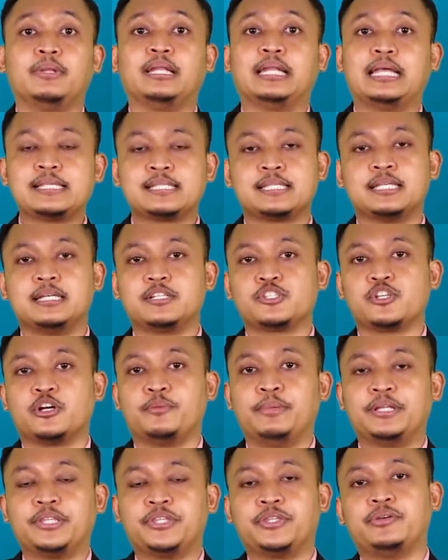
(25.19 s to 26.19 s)
lessons
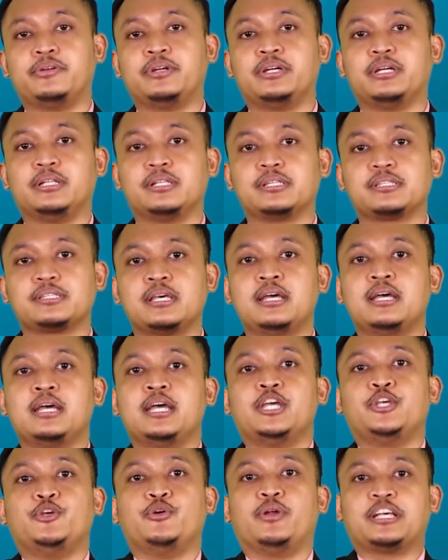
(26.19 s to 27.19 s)
or materials,
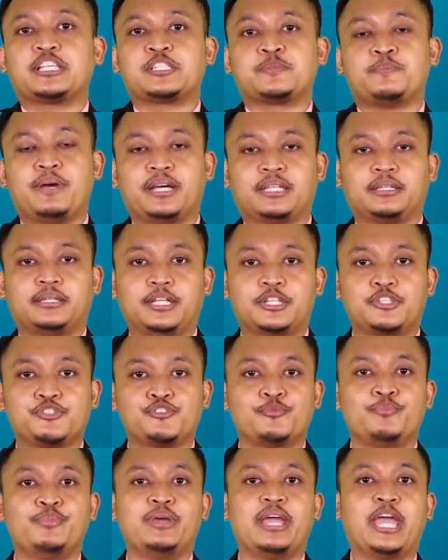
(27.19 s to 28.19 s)
you're expected
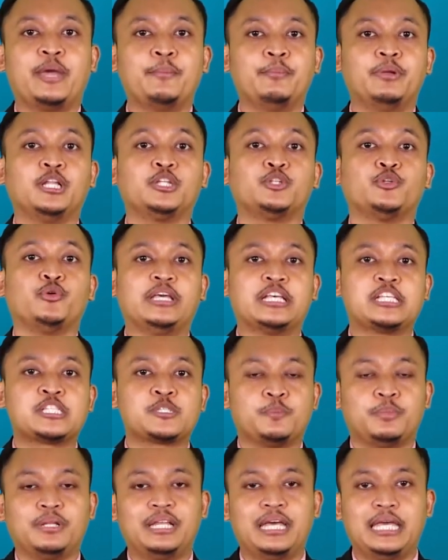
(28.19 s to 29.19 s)
to be able to
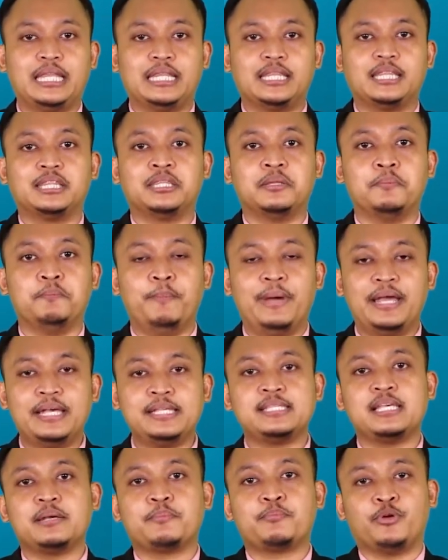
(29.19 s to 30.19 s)
explain the
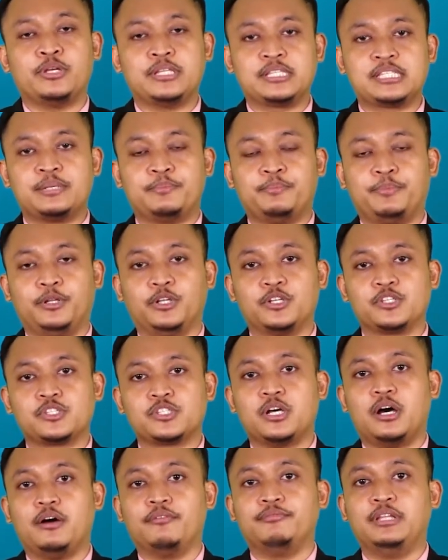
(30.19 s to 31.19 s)
basic
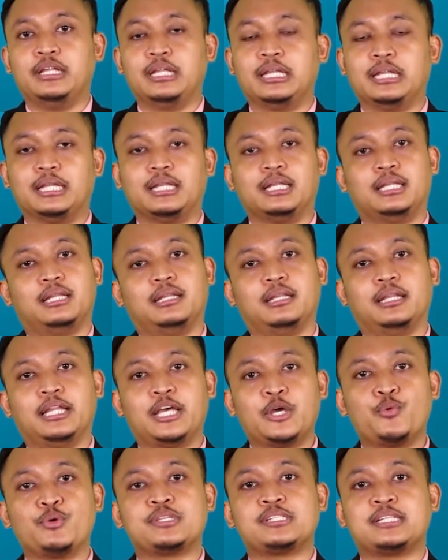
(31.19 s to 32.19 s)
principles of the
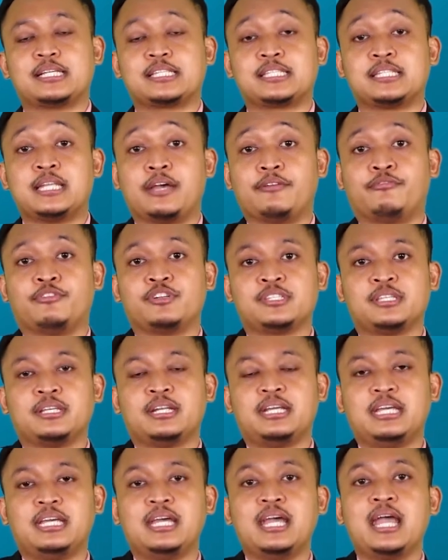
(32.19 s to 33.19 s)
linguistics
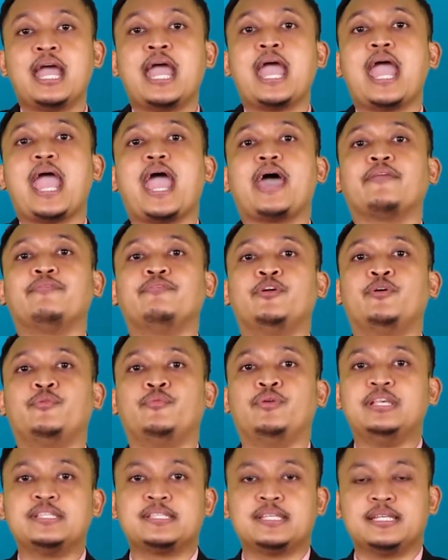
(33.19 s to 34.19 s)
diversity and the
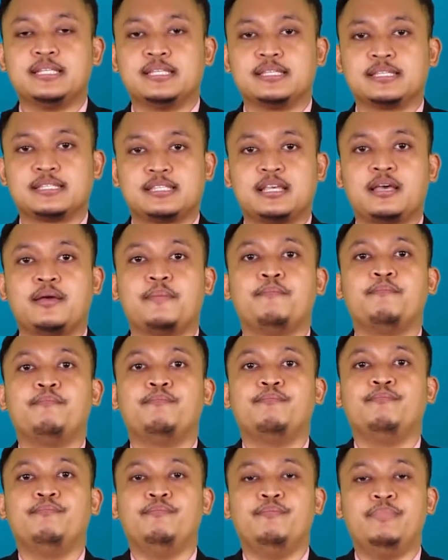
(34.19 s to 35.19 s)
reasons
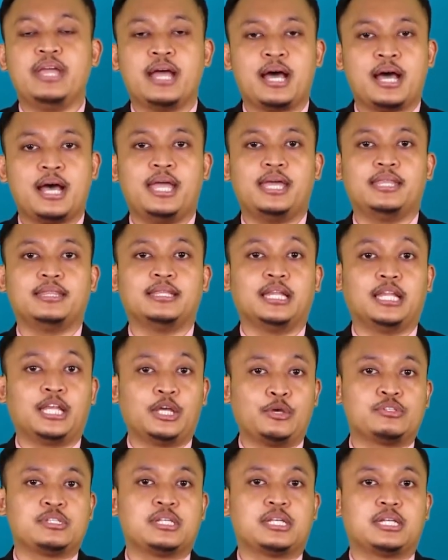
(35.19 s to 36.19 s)
behind the
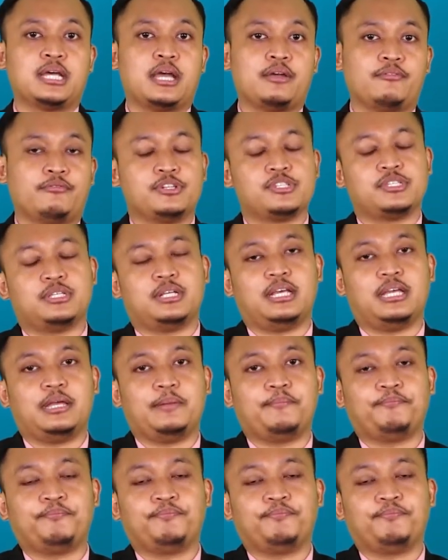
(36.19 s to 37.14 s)
linguistic diversity.